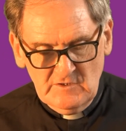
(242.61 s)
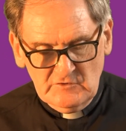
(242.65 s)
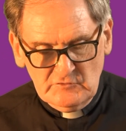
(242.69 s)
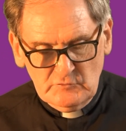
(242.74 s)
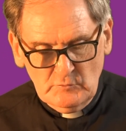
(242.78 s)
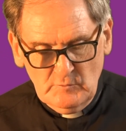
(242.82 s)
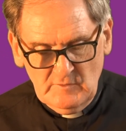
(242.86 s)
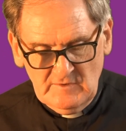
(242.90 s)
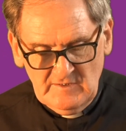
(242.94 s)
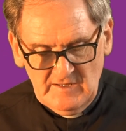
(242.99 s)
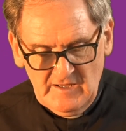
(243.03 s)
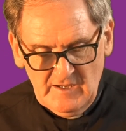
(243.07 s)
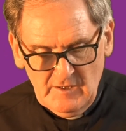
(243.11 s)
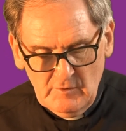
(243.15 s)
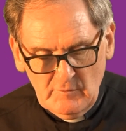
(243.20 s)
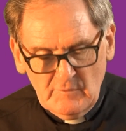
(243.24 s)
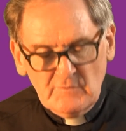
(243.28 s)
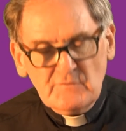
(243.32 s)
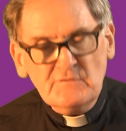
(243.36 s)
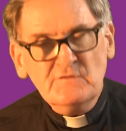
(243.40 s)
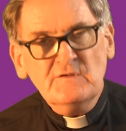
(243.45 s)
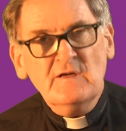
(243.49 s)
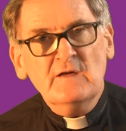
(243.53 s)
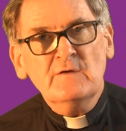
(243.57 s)
to allow
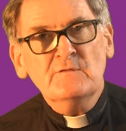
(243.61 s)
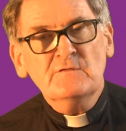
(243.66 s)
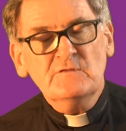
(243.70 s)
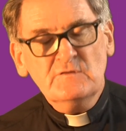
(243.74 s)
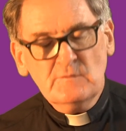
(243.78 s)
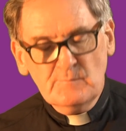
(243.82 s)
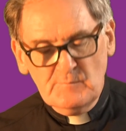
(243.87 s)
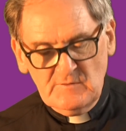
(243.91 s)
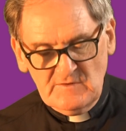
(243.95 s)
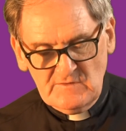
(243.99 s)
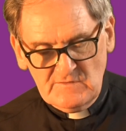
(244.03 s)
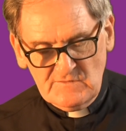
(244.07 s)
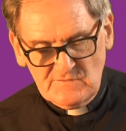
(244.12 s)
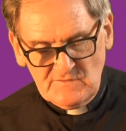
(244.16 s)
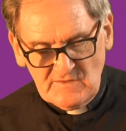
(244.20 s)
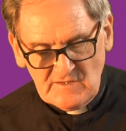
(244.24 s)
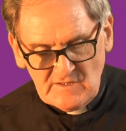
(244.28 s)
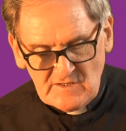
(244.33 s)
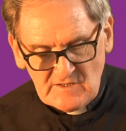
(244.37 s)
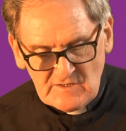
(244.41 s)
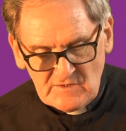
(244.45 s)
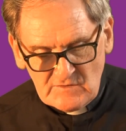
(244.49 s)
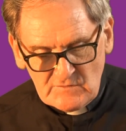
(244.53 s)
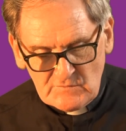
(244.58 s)
ourselves to be
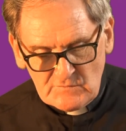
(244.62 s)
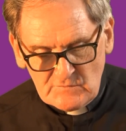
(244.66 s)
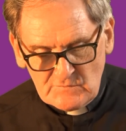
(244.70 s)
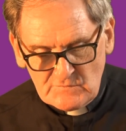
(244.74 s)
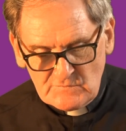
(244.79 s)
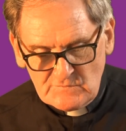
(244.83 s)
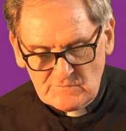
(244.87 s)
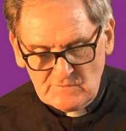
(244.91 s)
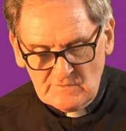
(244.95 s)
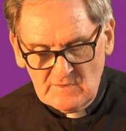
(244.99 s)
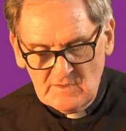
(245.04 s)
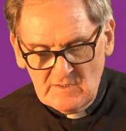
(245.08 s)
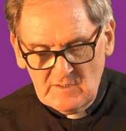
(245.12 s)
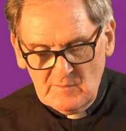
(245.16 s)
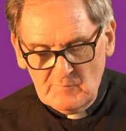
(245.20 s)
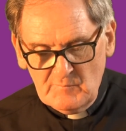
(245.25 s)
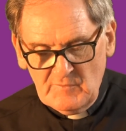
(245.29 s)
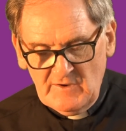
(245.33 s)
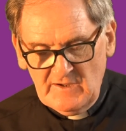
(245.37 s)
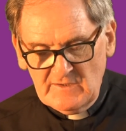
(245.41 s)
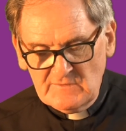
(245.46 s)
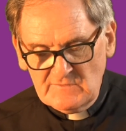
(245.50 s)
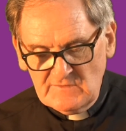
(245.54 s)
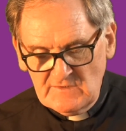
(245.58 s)
seized
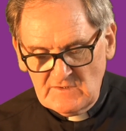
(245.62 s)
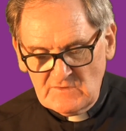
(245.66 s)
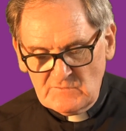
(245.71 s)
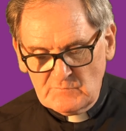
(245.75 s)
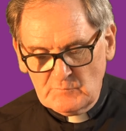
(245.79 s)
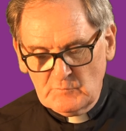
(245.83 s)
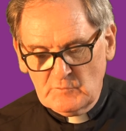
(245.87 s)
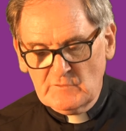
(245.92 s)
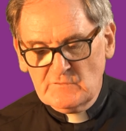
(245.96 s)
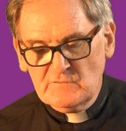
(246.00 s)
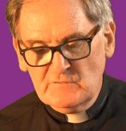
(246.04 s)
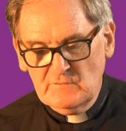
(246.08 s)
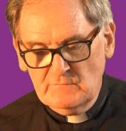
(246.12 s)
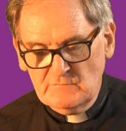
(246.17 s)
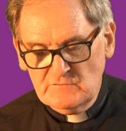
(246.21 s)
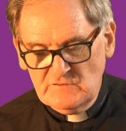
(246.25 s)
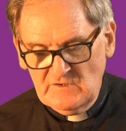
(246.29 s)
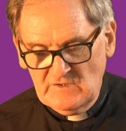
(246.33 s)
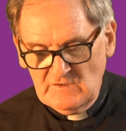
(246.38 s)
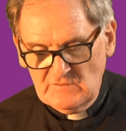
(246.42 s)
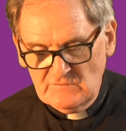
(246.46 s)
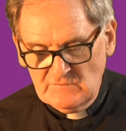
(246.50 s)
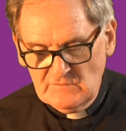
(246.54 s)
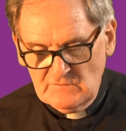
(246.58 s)
by these words of
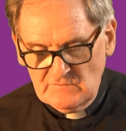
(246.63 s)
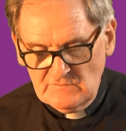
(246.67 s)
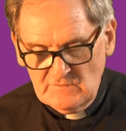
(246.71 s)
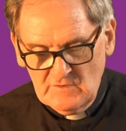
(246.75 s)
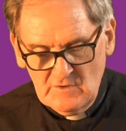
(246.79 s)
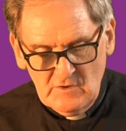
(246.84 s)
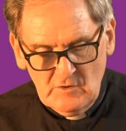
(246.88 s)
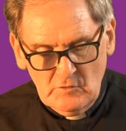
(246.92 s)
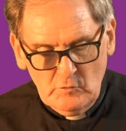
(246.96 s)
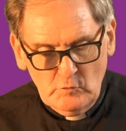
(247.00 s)
Jesus,